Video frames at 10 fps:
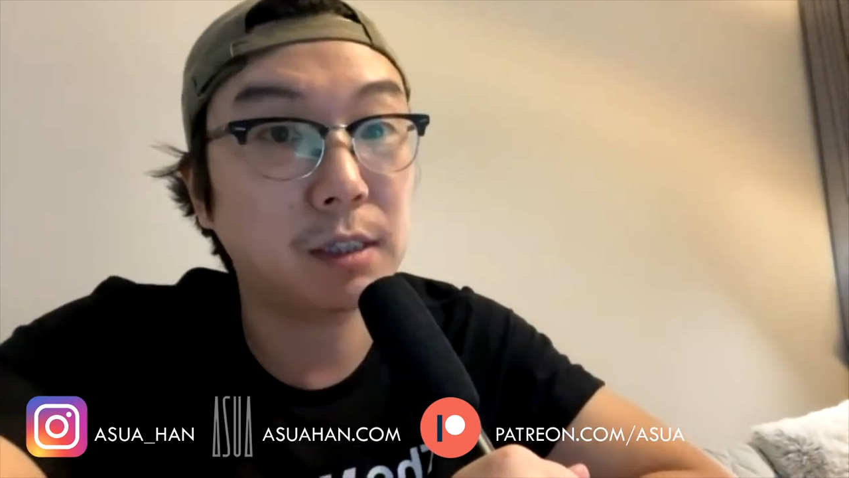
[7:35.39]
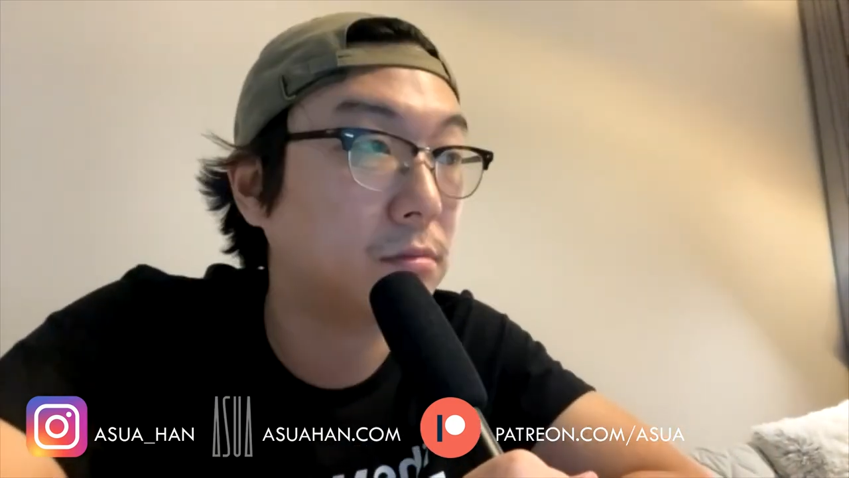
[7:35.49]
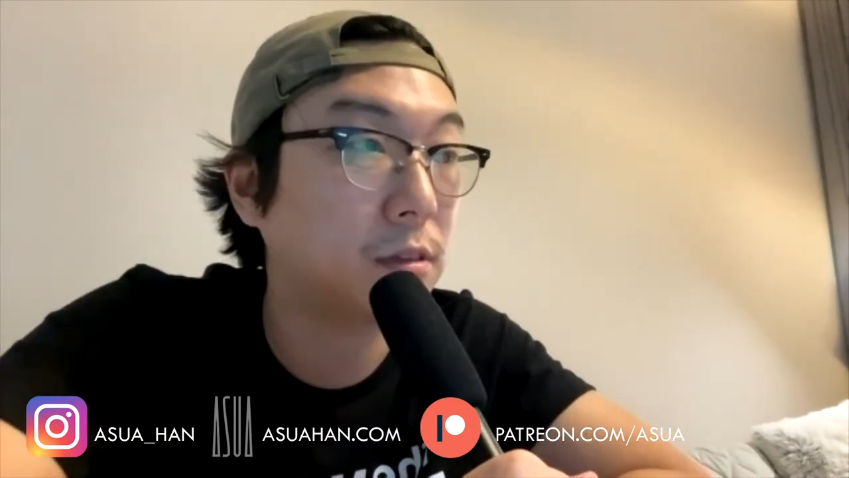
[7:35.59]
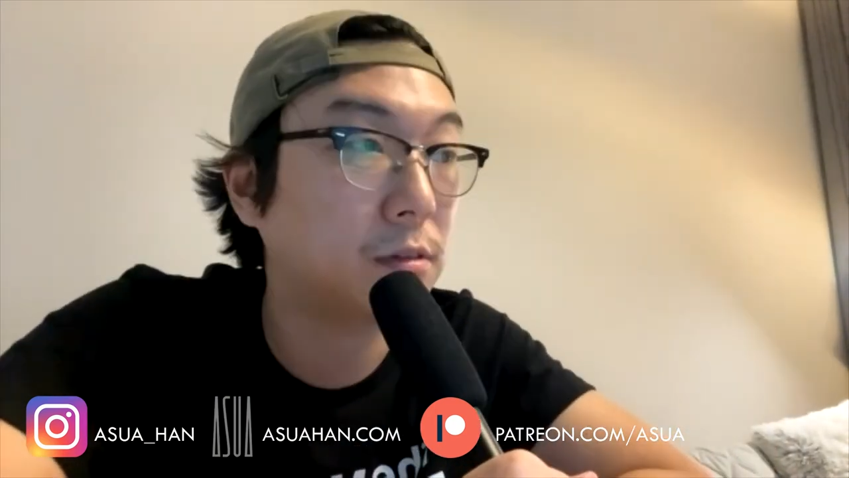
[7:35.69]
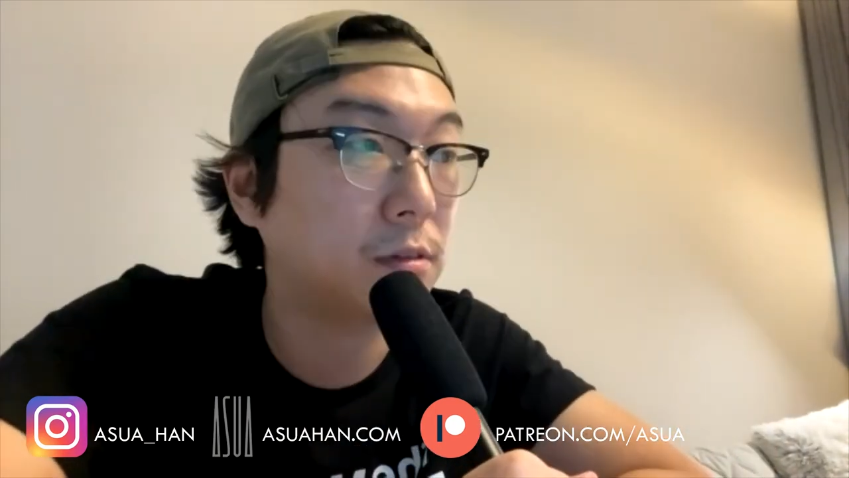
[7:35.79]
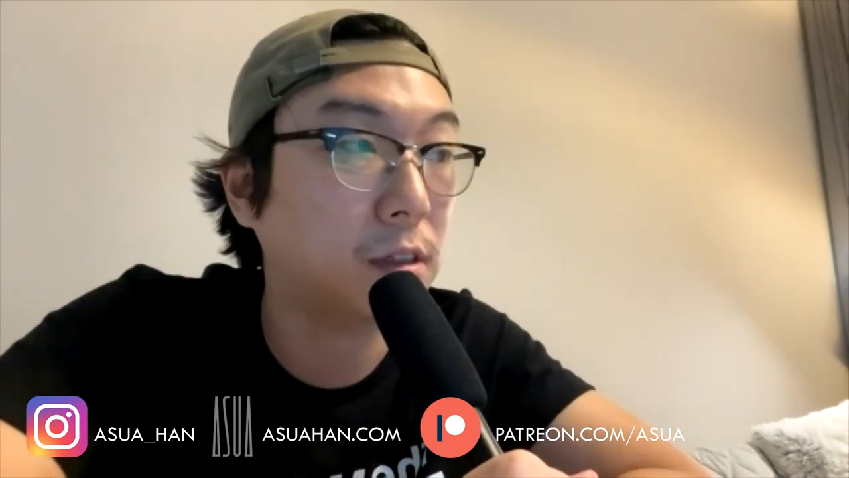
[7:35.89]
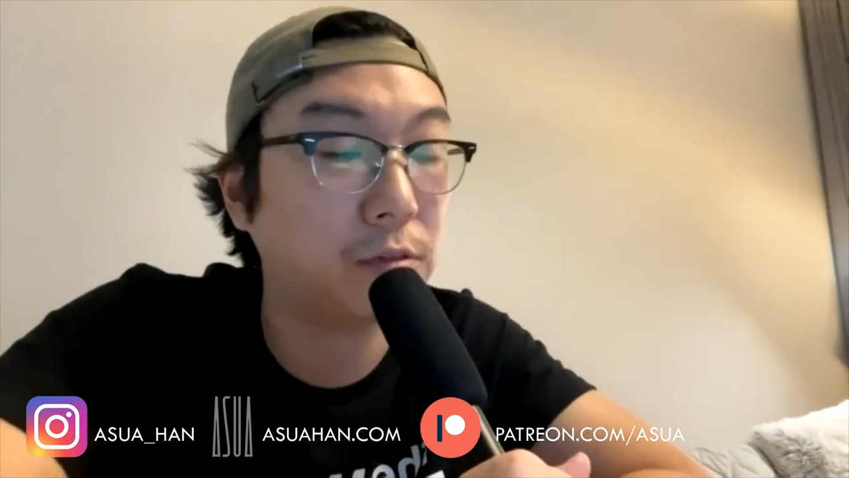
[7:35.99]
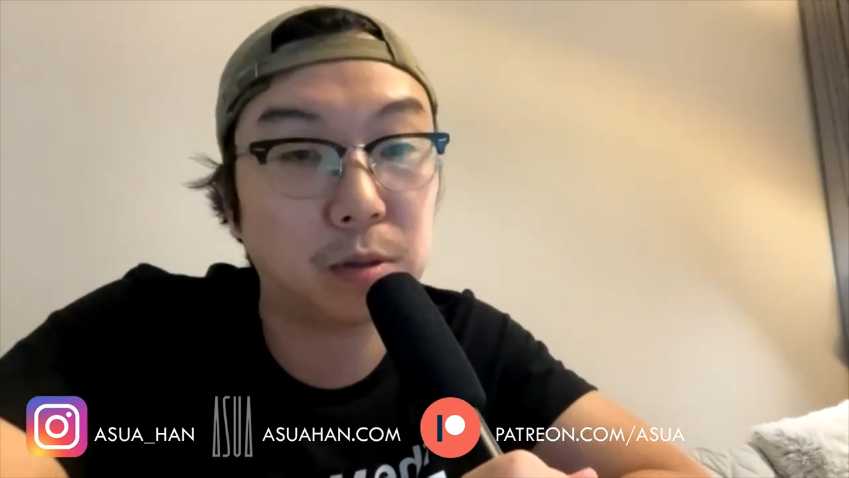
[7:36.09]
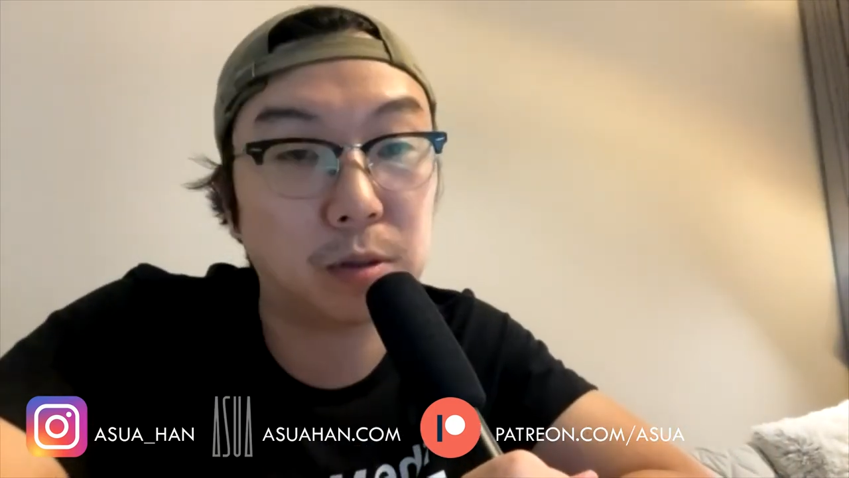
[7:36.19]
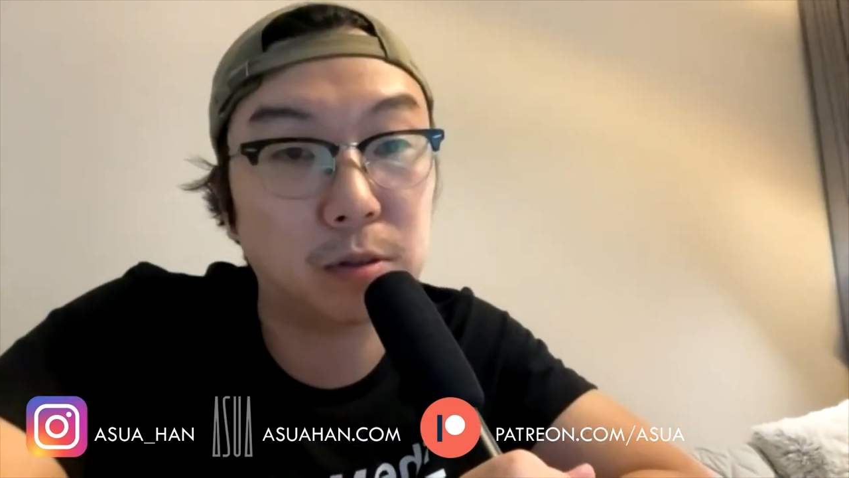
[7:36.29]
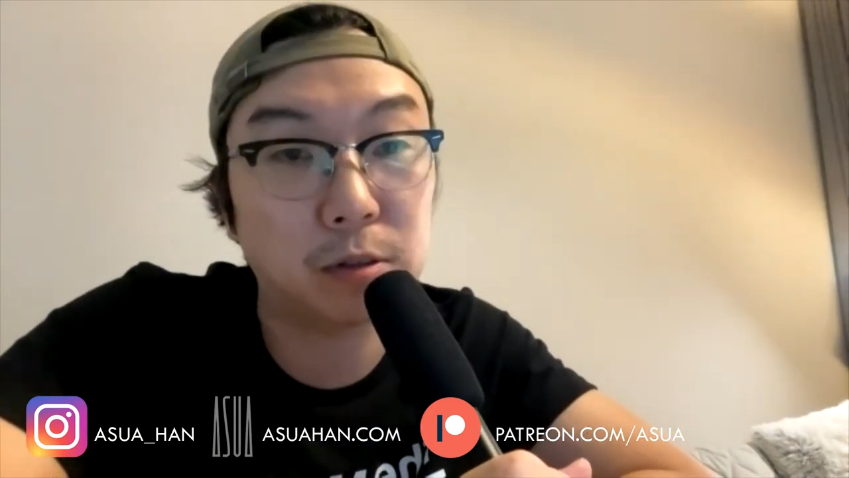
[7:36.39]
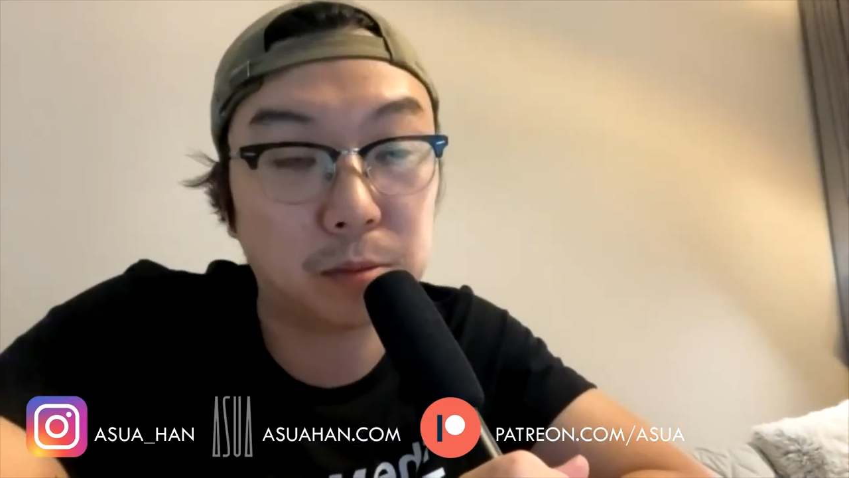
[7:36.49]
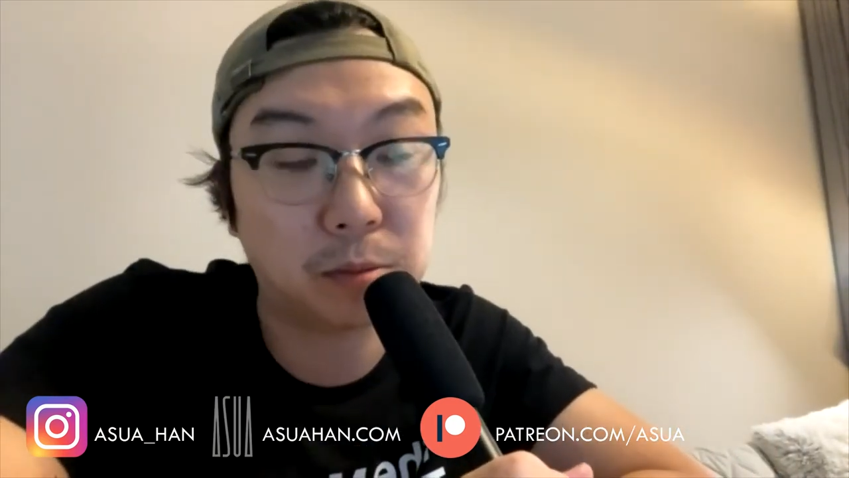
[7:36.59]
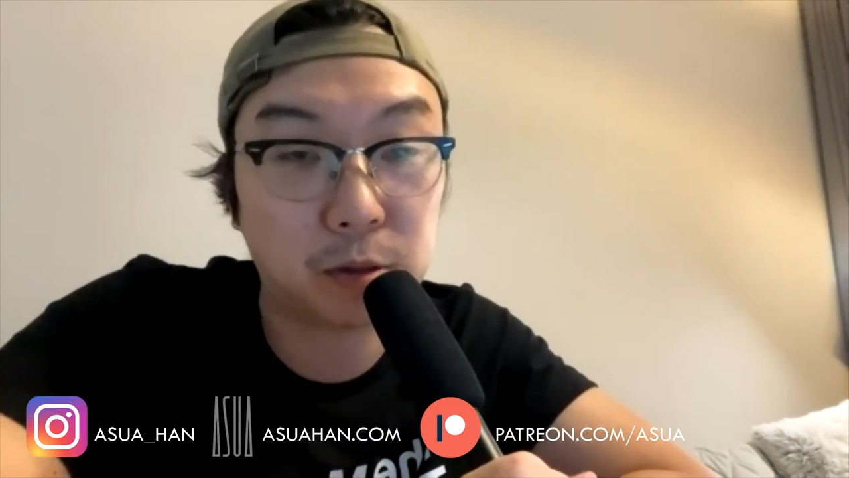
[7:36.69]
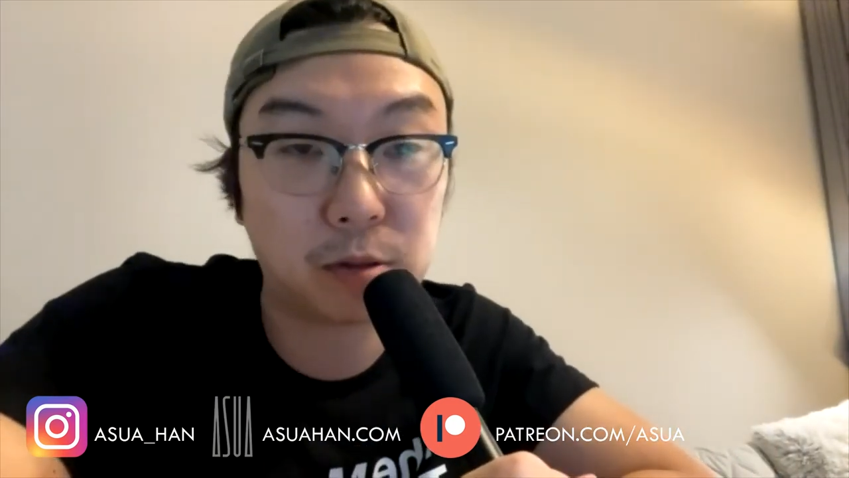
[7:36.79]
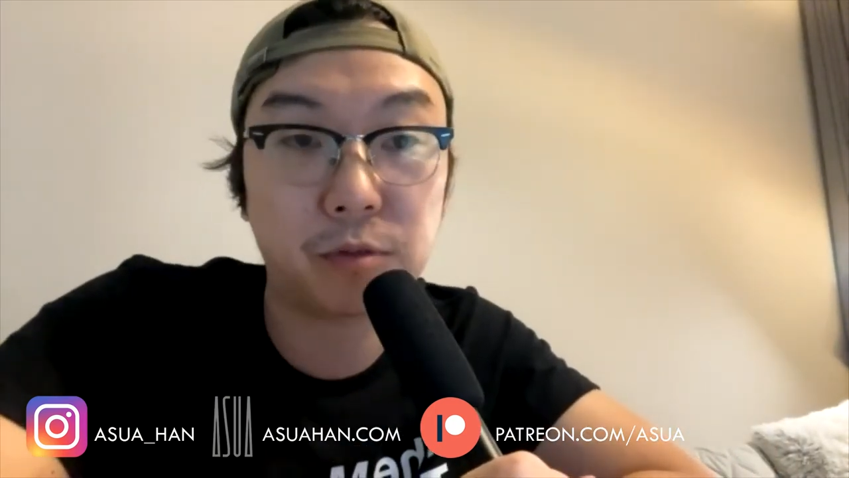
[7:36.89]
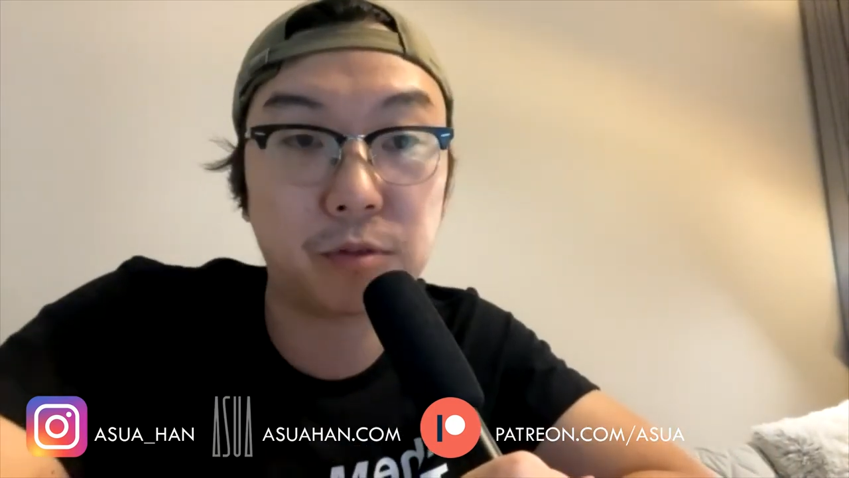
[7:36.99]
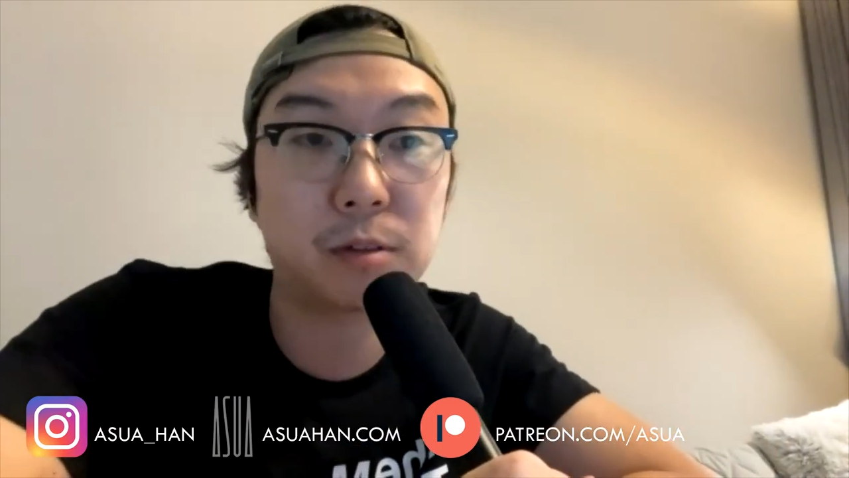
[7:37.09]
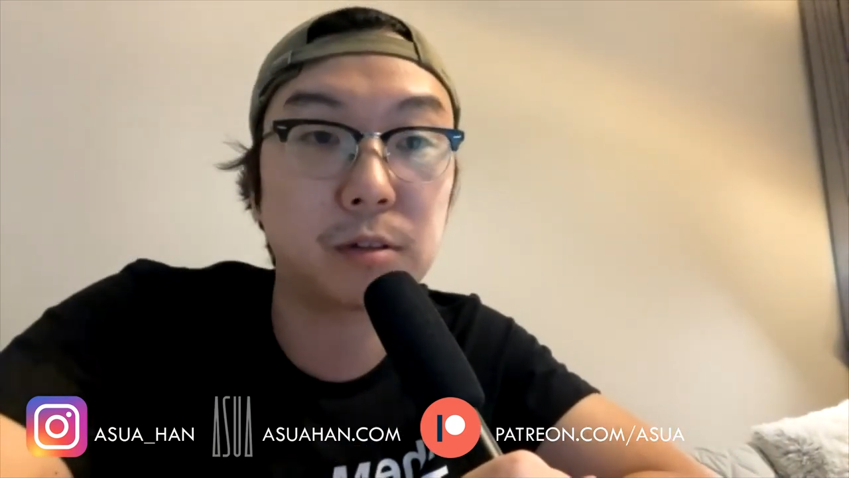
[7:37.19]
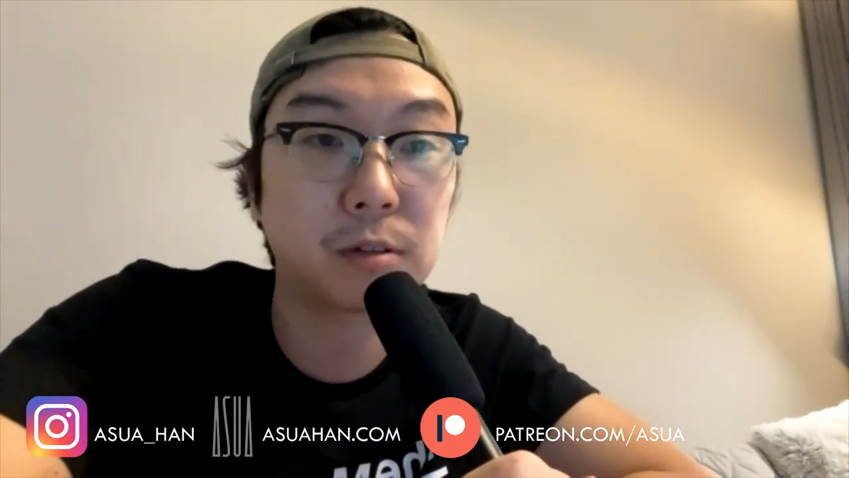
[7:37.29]
Yeah, if you want to do some street
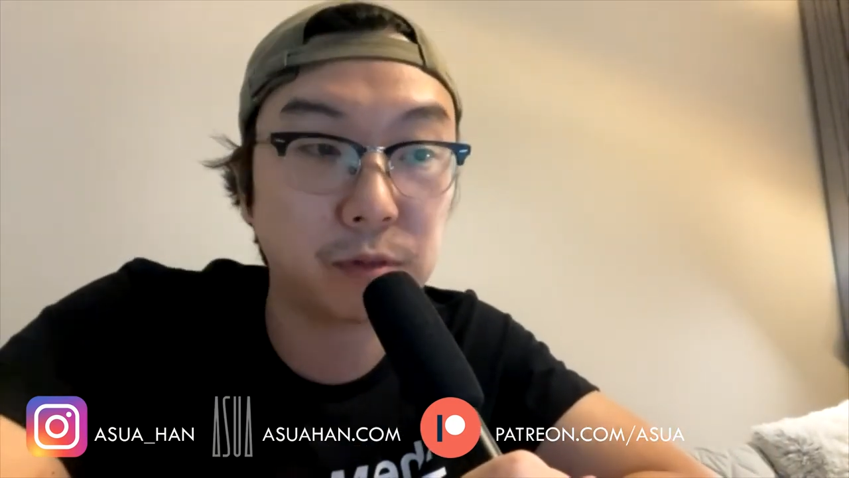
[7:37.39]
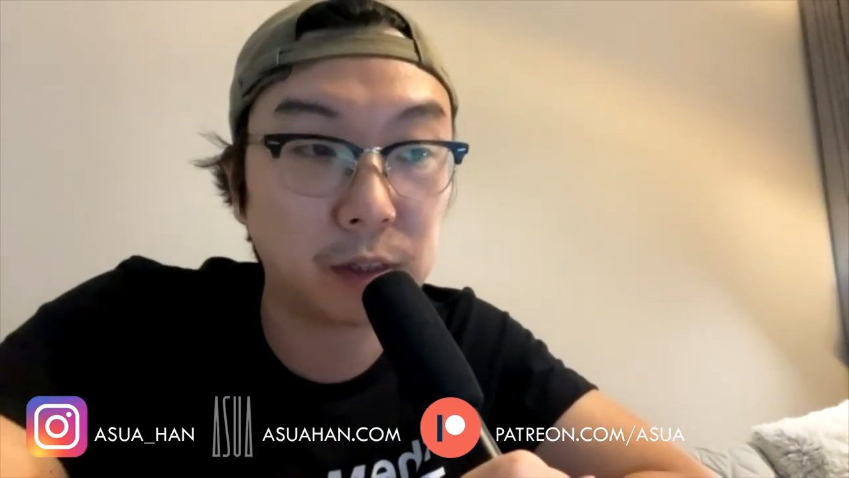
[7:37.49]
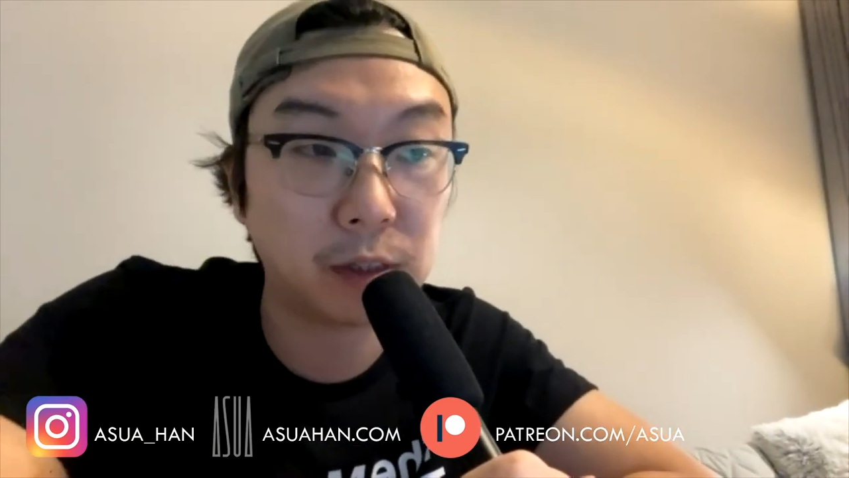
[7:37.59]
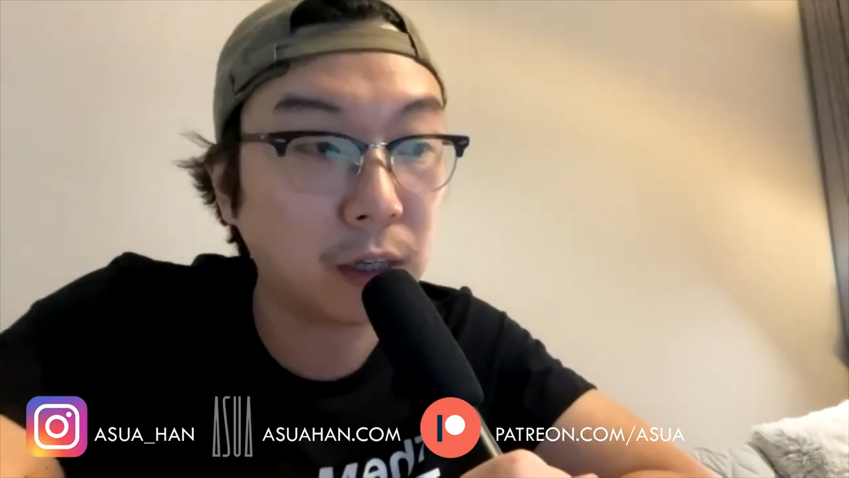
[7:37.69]
photography,